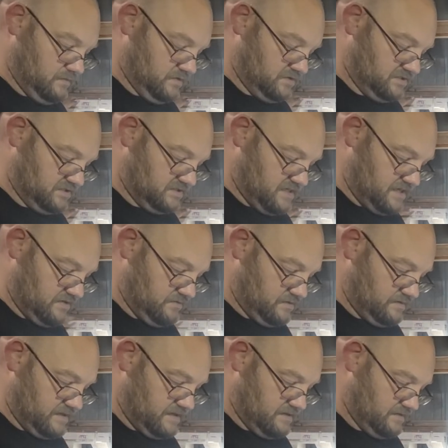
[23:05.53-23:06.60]
does not do all
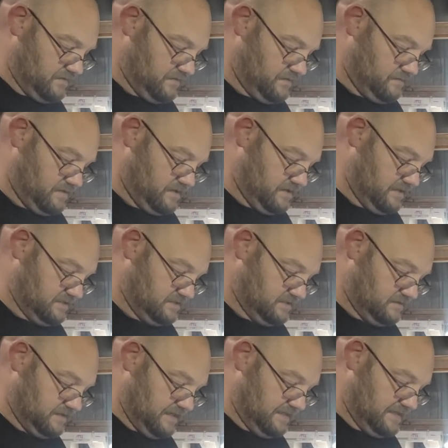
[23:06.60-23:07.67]
that, but is still
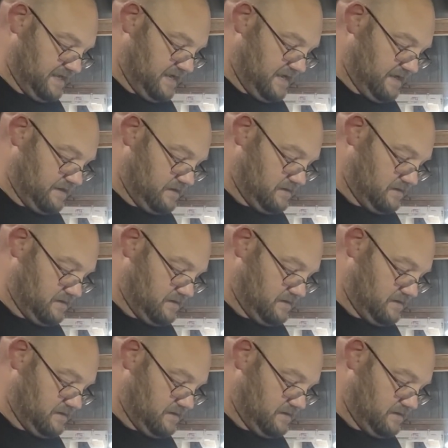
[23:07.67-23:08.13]
a tank.